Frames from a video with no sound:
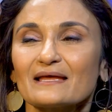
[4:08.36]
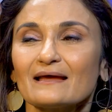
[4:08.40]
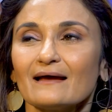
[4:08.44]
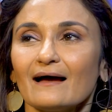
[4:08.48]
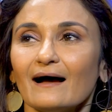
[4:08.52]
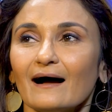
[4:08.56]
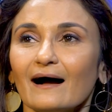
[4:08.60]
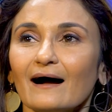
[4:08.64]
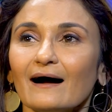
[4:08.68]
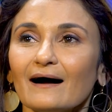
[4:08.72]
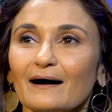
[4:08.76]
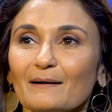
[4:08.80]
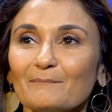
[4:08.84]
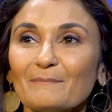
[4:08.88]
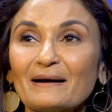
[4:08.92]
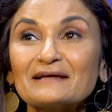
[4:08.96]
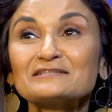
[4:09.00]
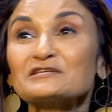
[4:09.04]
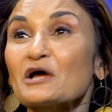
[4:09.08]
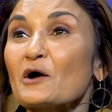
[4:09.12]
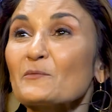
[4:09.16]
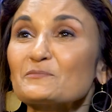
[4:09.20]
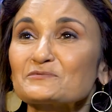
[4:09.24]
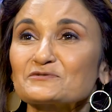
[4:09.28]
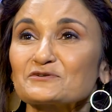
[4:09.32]
my
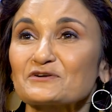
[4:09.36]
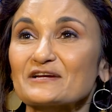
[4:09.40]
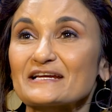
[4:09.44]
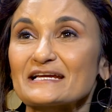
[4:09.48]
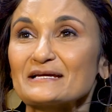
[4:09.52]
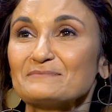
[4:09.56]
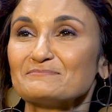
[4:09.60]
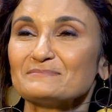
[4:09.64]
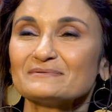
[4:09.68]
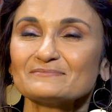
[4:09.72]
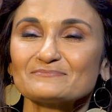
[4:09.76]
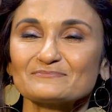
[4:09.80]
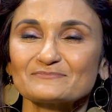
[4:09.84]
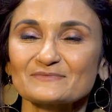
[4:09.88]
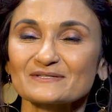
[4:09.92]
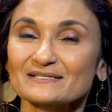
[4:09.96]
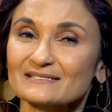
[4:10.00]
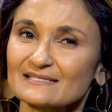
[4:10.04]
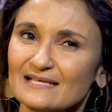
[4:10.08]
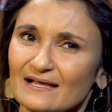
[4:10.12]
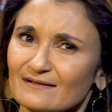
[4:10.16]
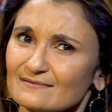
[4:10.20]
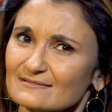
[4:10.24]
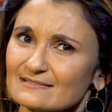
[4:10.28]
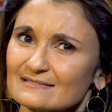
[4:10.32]
dope dream, which
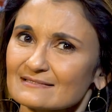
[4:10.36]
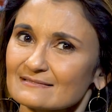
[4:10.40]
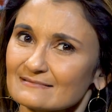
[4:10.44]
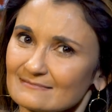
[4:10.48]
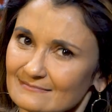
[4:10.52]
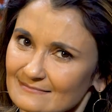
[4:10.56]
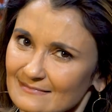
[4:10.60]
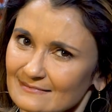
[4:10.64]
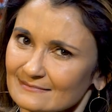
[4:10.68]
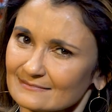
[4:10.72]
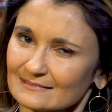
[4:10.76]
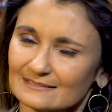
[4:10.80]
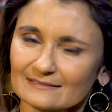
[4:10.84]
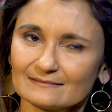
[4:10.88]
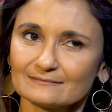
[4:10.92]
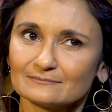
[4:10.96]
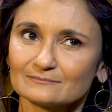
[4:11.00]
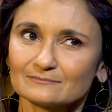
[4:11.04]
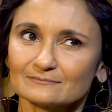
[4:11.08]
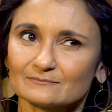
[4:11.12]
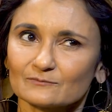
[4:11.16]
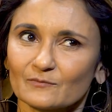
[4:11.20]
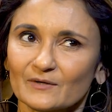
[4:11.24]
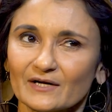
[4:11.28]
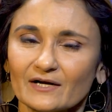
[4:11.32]
sounds a little
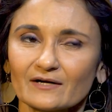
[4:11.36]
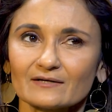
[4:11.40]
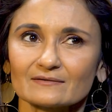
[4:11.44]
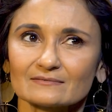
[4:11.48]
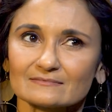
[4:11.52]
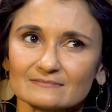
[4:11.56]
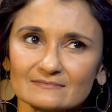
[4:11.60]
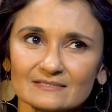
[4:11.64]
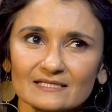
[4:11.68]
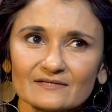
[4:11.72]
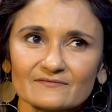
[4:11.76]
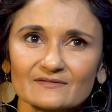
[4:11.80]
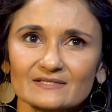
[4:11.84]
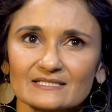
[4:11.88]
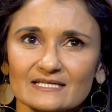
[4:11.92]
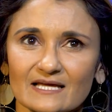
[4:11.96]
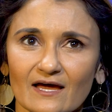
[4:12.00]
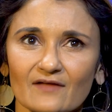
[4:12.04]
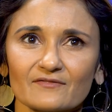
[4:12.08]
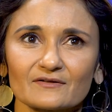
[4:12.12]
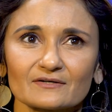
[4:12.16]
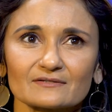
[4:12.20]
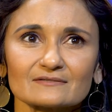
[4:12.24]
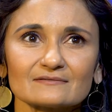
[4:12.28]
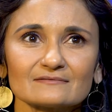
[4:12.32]
weird given the
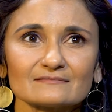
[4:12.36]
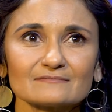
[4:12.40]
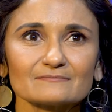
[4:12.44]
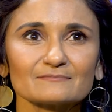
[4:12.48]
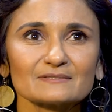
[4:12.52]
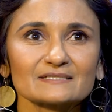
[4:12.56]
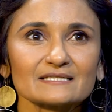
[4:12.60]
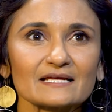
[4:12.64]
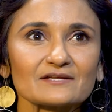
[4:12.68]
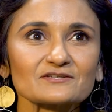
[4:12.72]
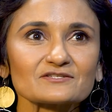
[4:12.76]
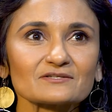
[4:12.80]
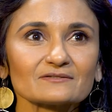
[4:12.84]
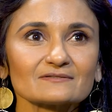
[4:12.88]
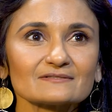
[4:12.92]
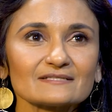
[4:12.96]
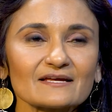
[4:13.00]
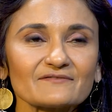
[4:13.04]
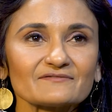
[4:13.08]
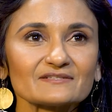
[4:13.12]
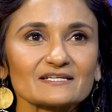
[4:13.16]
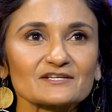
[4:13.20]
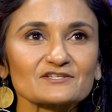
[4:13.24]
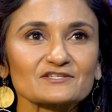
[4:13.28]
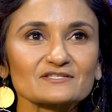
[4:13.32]
other potential
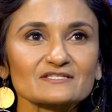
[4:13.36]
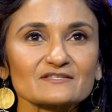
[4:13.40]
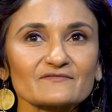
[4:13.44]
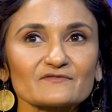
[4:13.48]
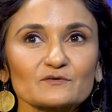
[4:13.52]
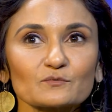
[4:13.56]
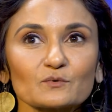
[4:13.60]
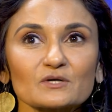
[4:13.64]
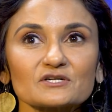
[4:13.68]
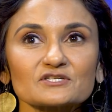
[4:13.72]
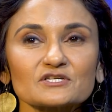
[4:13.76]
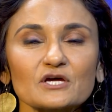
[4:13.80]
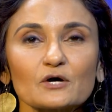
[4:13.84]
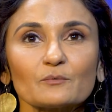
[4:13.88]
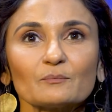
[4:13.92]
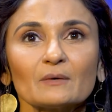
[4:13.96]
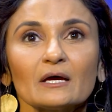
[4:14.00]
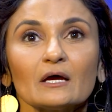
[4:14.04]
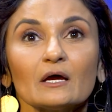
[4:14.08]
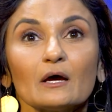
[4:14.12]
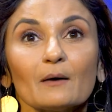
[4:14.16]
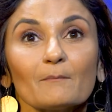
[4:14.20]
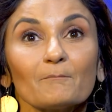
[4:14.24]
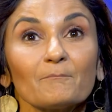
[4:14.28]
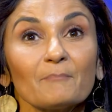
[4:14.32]
definitions of the word dope.
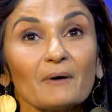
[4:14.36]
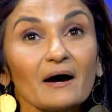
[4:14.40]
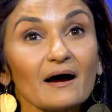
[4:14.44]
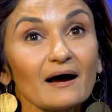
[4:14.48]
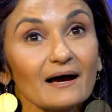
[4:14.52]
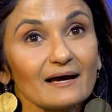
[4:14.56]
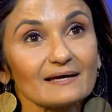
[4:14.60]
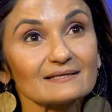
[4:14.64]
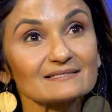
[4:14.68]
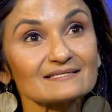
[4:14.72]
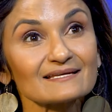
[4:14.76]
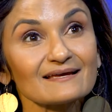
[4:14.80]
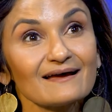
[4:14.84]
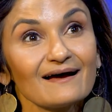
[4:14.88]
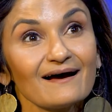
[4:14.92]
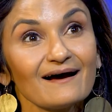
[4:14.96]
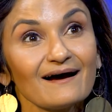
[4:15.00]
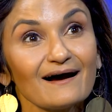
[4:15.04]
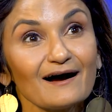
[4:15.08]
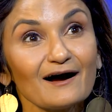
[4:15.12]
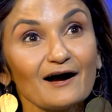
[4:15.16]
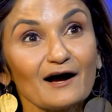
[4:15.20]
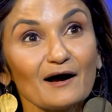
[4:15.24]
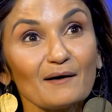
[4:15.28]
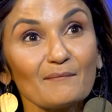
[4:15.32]
But
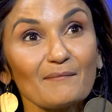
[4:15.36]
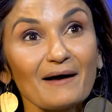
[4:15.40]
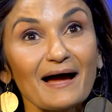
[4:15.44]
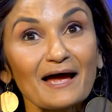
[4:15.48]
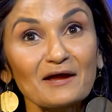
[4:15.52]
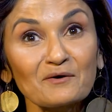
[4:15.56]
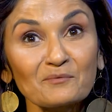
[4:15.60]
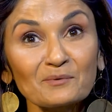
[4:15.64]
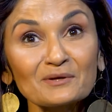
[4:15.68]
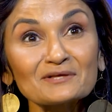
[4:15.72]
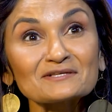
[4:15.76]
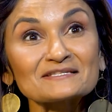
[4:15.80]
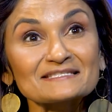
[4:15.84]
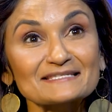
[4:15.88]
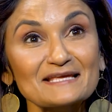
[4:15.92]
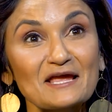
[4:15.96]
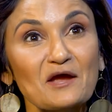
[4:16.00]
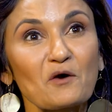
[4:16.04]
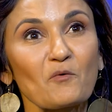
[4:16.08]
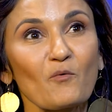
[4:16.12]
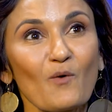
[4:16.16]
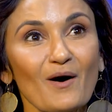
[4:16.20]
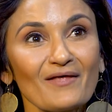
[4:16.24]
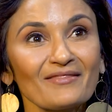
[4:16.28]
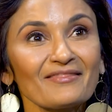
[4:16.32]
I will say
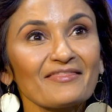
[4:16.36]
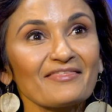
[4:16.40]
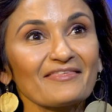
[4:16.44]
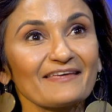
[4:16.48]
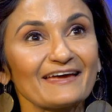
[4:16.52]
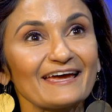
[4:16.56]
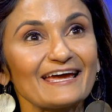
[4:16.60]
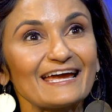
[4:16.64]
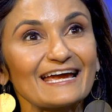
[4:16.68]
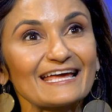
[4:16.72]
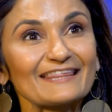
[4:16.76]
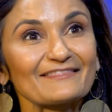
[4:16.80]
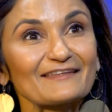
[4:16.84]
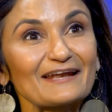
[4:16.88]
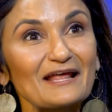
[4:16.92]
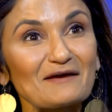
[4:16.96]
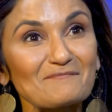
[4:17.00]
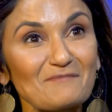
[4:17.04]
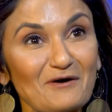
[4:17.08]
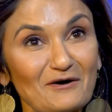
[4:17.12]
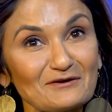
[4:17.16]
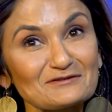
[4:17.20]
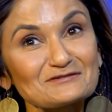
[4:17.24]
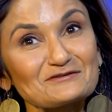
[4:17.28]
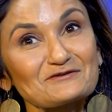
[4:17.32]
one thing that I'm
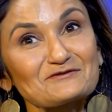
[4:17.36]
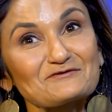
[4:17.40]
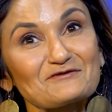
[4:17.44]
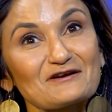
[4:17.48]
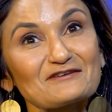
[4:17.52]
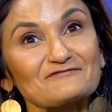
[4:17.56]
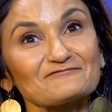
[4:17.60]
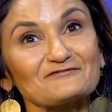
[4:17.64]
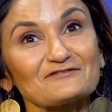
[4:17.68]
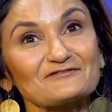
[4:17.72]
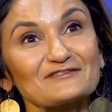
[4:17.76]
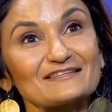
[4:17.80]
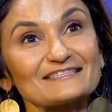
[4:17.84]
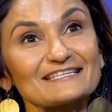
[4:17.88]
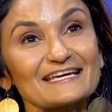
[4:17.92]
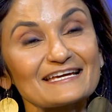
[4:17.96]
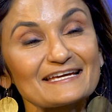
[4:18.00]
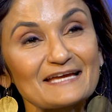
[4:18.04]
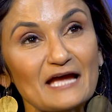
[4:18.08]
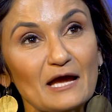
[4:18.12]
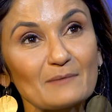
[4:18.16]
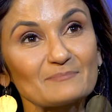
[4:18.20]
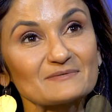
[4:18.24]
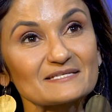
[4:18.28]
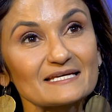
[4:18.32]
also grateful that they
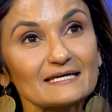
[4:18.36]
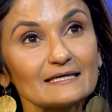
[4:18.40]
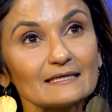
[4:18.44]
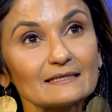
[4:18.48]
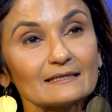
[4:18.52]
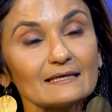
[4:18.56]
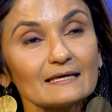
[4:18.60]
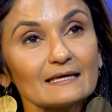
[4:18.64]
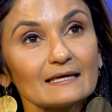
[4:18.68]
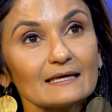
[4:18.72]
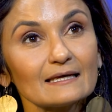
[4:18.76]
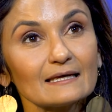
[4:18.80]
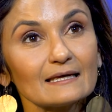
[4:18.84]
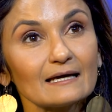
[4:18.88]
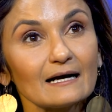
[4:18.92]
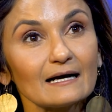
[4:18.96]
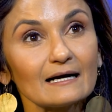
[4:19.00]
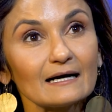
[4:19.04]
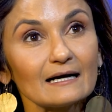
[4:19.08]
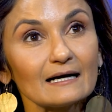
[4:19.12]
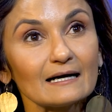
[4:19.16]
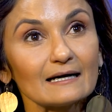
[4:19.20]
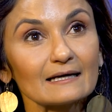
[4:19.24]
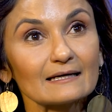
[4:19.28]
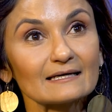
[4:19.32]
kept in
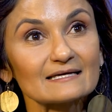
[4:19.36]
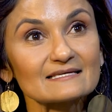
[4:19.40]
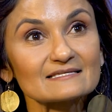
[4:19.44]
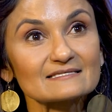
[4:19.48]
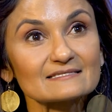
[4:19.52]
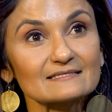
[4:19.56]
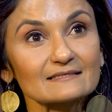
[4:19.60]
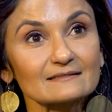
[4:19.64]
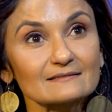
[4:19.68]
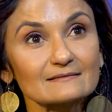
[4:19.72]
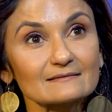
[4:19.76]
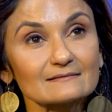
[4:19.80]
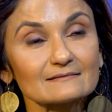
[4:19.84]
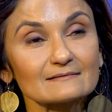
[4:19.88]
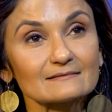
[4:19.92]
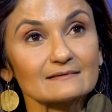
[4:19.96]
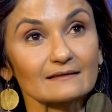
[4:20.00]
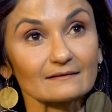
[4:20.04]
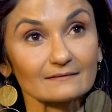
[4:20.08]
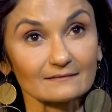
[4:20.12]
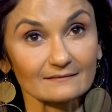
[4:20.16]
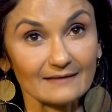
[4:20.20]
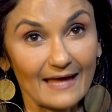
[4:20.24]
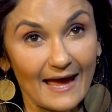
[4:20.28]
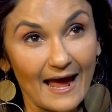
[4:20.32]
is the
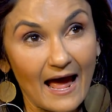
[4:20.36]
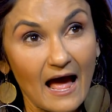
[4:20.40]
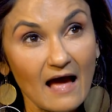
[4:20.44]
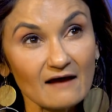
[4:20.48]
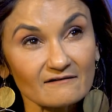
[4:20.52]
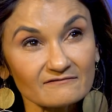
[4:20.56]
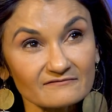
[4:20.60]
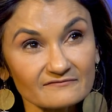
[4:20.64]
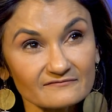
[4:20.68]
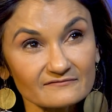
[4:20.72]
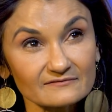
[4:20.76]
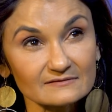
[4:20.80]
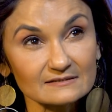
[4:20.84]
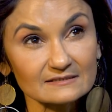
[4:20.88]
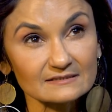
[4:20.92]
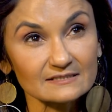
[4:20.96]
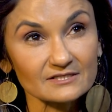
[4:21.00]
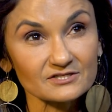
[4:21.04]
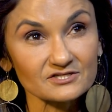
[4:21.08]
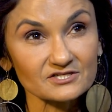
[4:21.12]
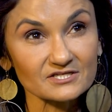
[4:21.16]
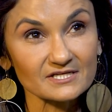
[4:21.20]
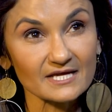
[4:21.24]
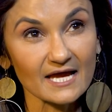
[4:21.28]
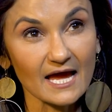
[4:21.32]
laugh that
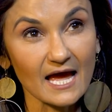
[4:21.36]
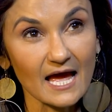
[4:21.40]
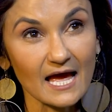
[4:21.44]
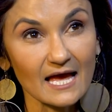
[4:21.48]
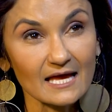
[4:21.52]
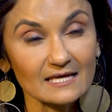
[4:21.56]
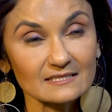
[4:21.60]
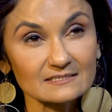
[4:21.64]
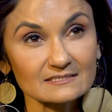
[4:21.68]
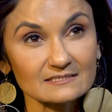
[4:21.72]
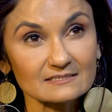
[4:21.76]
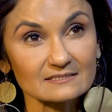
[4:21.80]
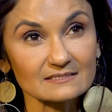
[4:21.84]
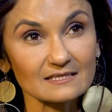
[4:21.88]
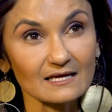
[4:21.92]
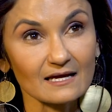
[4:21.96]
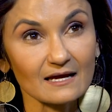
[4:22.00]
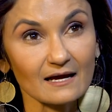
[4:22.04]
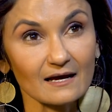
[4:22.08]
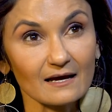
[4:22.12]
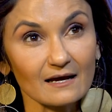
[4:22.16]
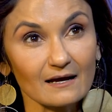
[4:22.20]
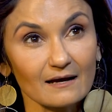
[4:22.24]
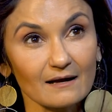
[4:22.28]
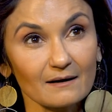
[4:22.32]
she has,
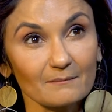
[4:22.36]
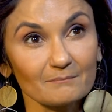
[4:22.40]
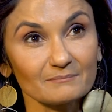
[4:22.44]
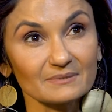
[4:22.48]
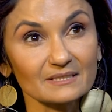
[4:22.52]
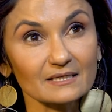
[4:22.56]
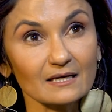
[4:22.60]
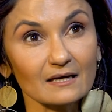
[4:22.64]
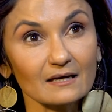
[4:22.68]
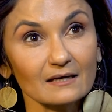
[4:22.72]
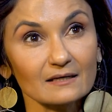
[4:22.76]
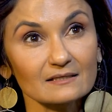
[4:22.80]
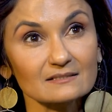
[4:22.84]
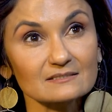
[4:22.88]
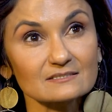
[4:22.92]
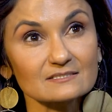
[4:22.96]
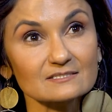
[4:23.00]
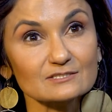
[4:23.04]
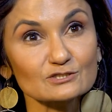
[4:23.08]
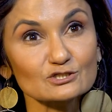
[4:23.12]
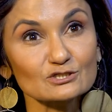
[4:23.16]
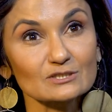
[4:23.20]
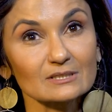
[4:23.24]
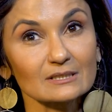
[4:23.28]
because